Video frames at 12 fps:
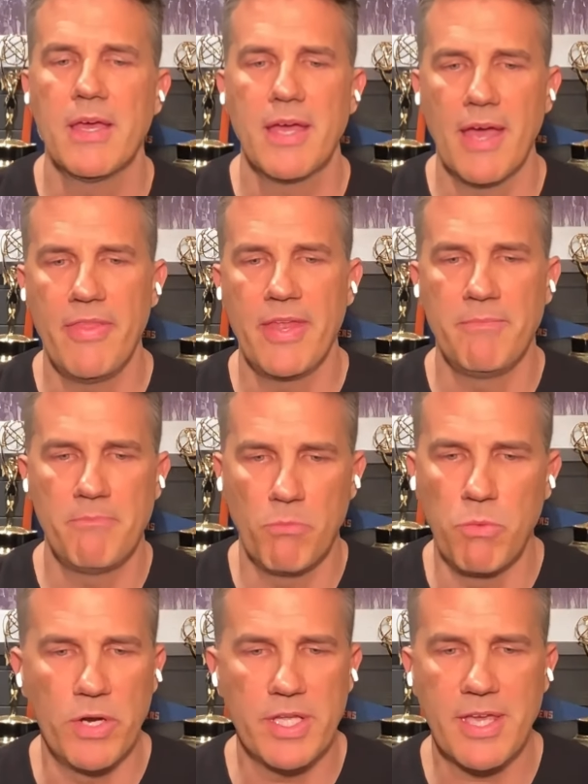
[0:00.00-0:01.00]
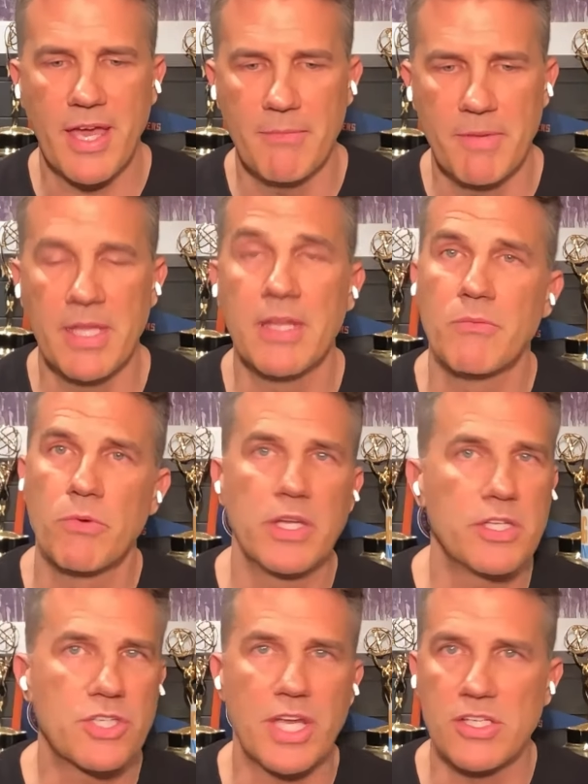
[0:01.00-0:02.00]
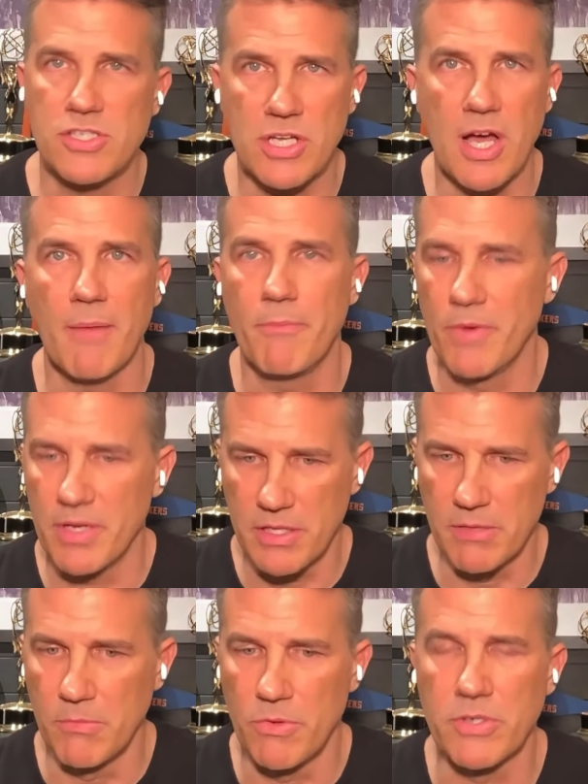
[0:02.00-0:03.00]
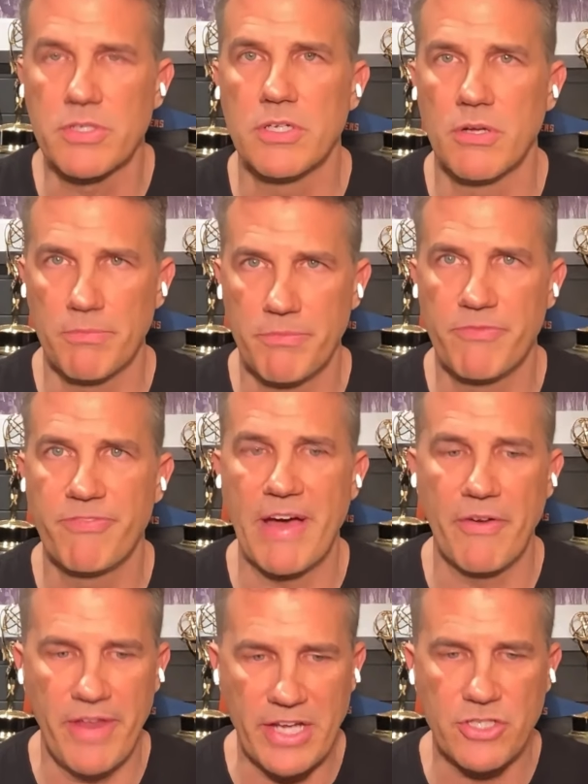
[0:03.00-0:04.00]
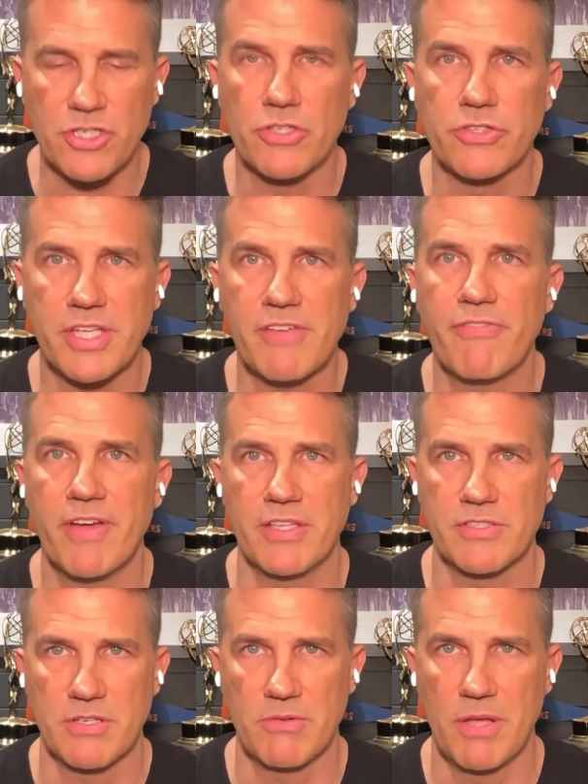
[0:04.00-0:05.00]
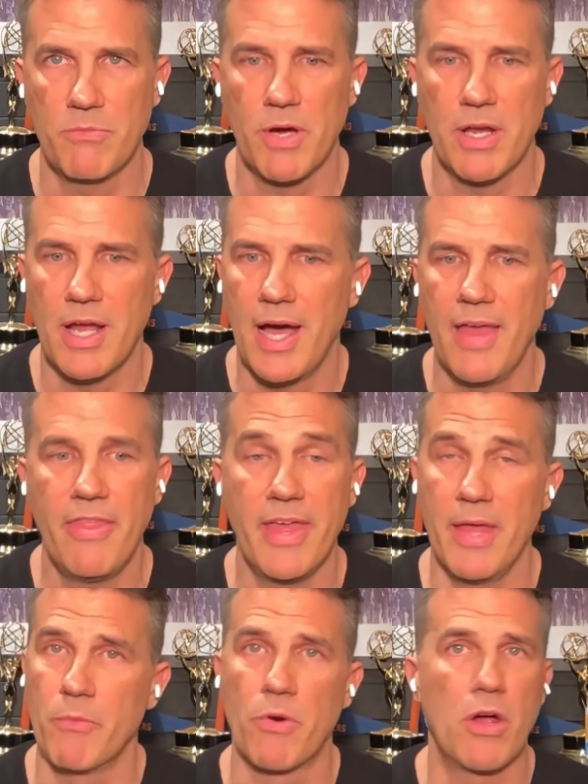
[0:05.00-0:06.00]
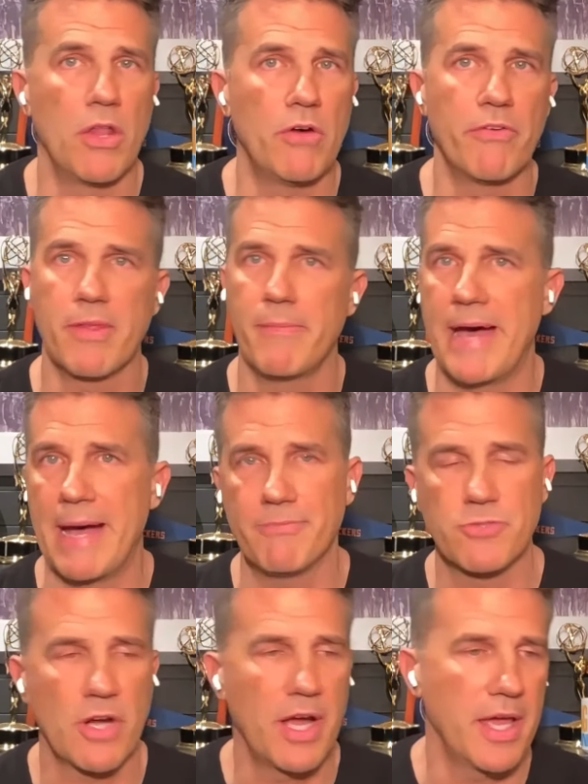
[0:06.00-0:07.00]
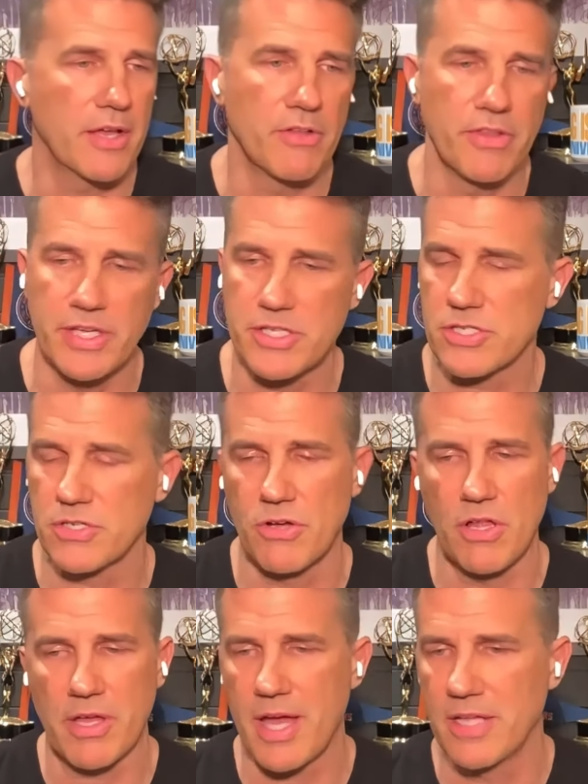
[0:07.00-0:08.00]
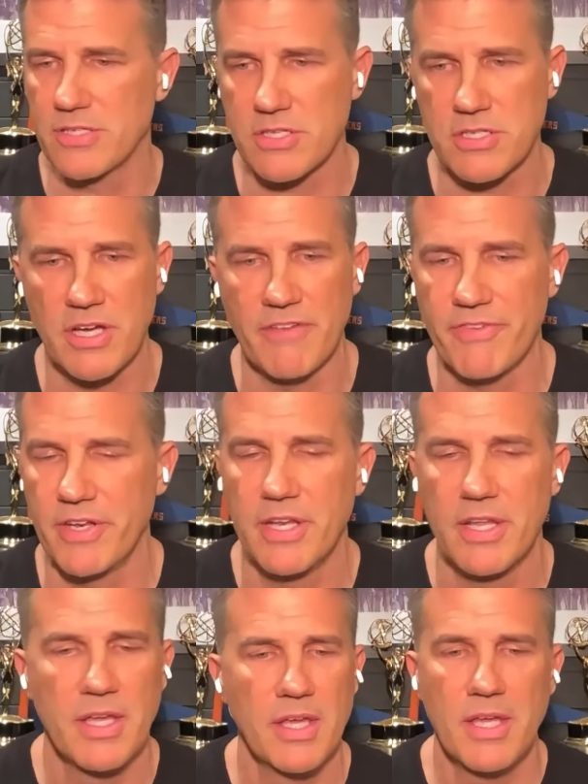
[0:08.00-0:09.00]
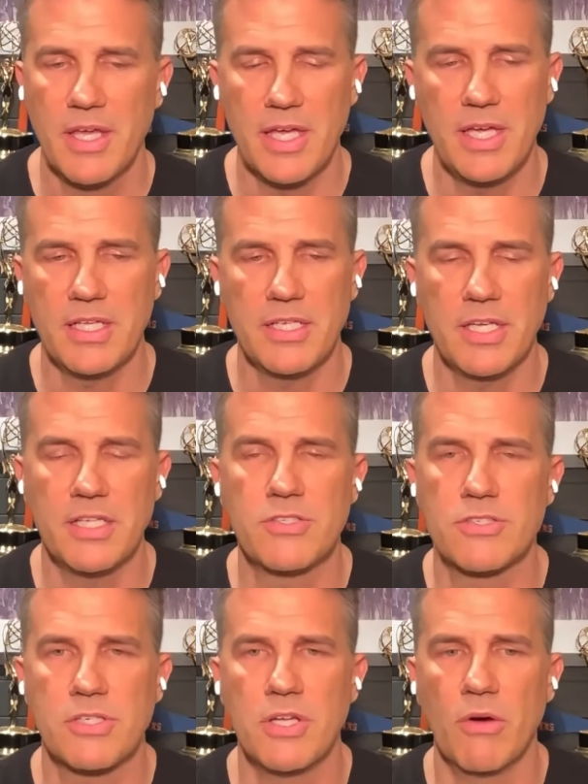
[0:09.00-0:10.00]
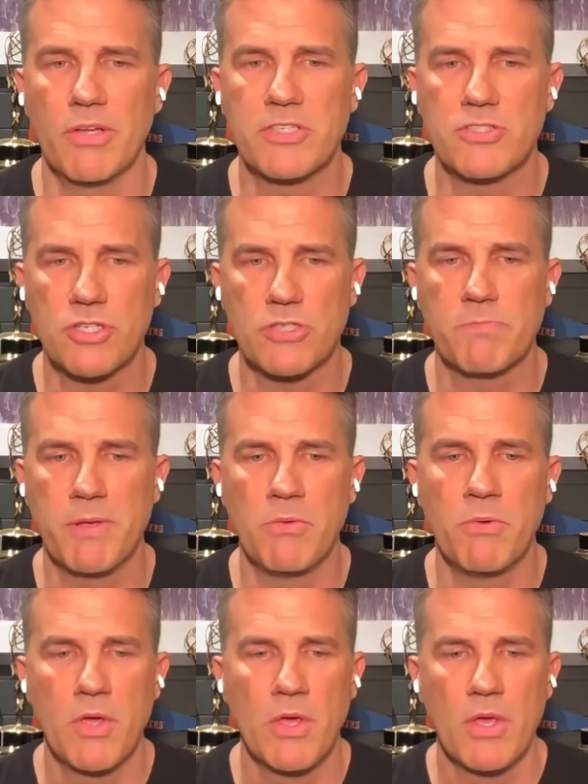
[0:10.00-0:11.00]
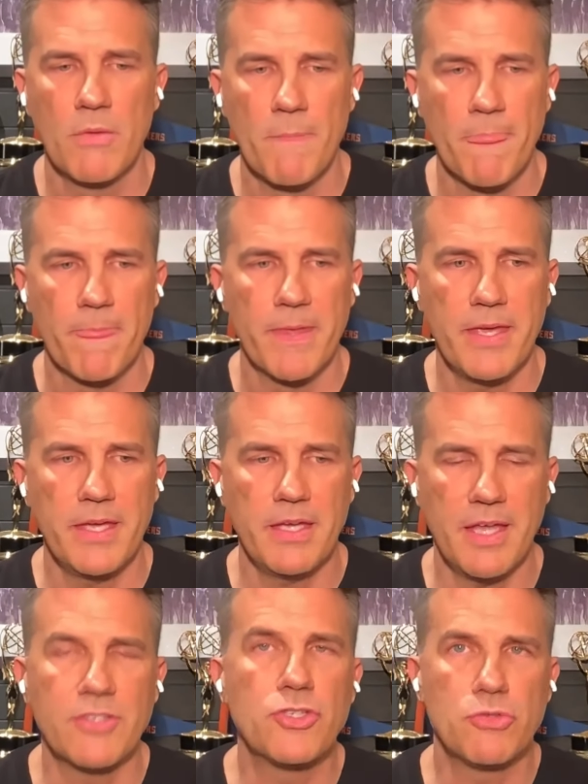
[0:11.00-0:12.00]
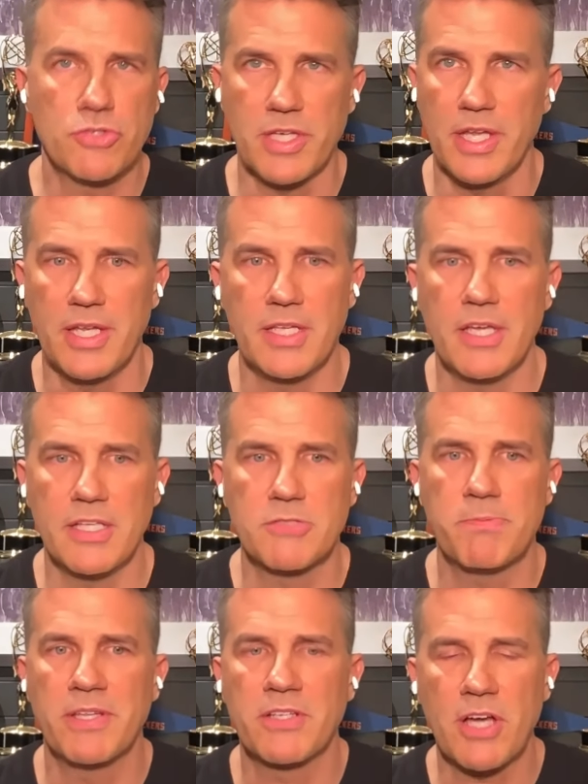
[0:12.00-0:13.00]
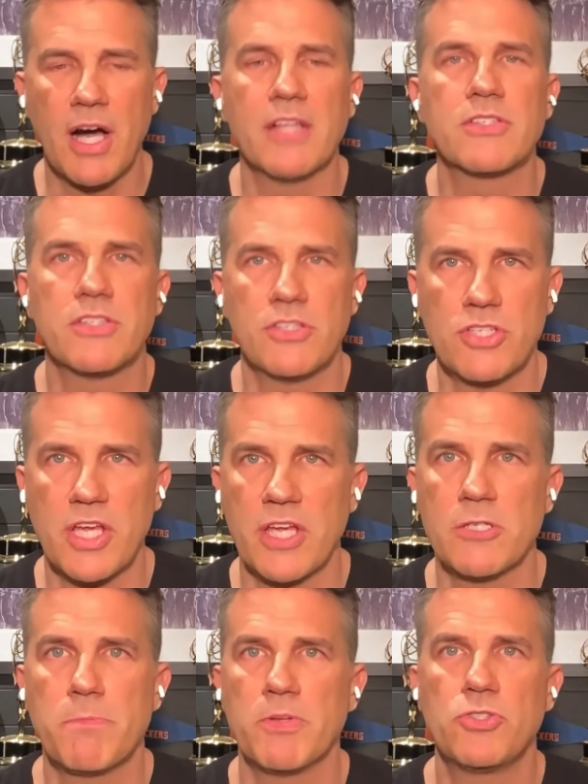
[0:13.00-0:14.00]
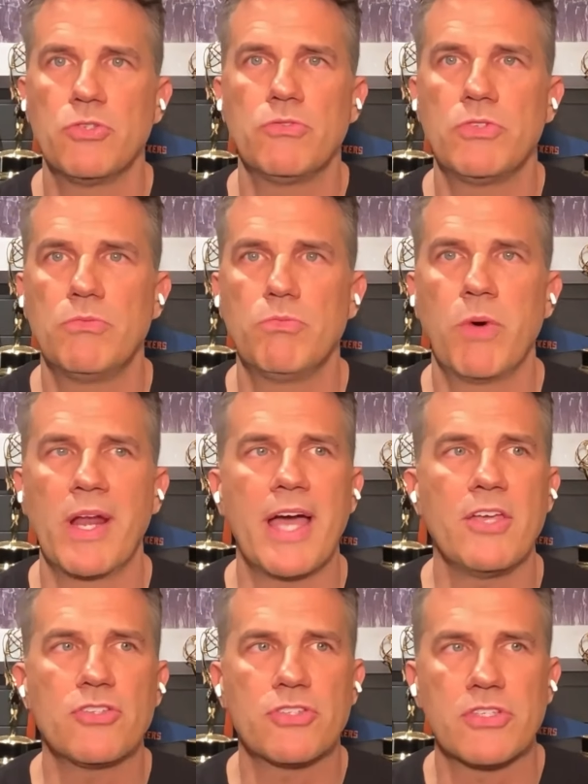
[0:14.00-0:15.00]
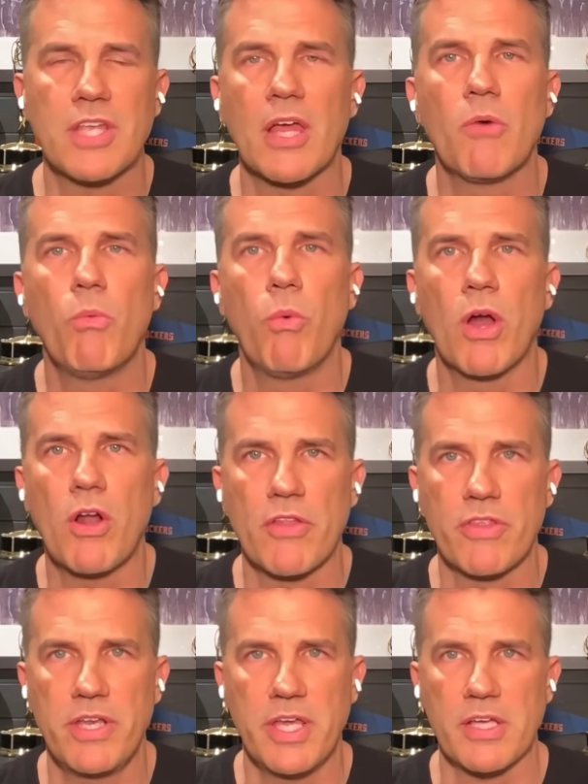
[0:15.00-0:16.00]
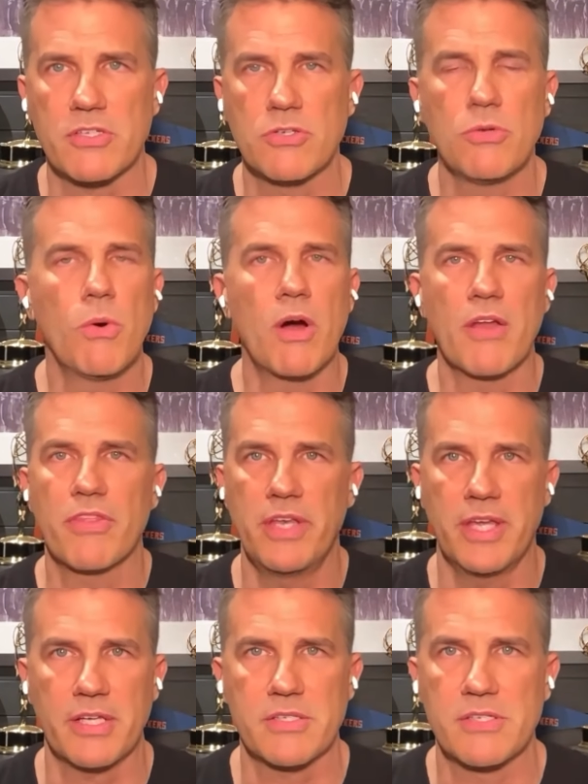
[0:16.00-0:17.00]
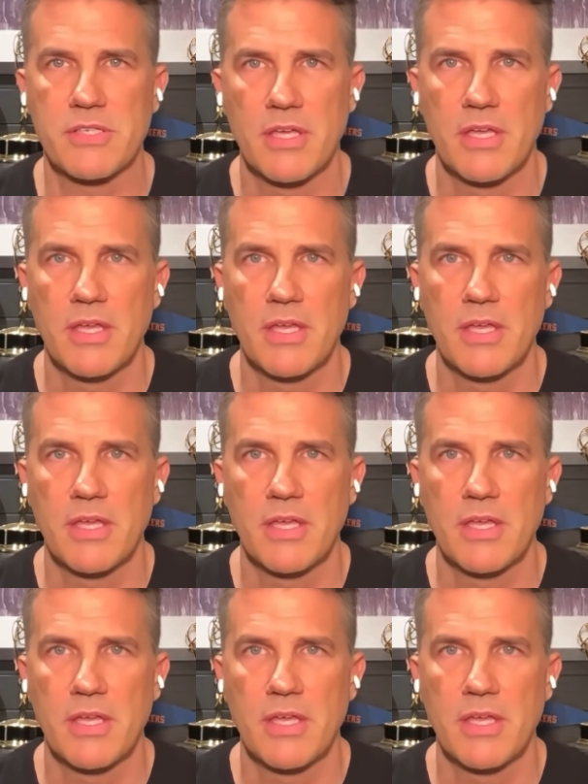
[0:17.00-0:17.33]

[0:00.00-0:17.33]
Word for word: And then Woody came in and Woody changed it up, went a little more, you know, foundational defense and, and whatnot. And then we're all over the map, triangle this and all kinds of stuff. Yeah. And it, it, it's, you know, it's just been, it, as you said, it, has been constant change. But you, when I used to say, what are the Knicks? Who are the Knicks?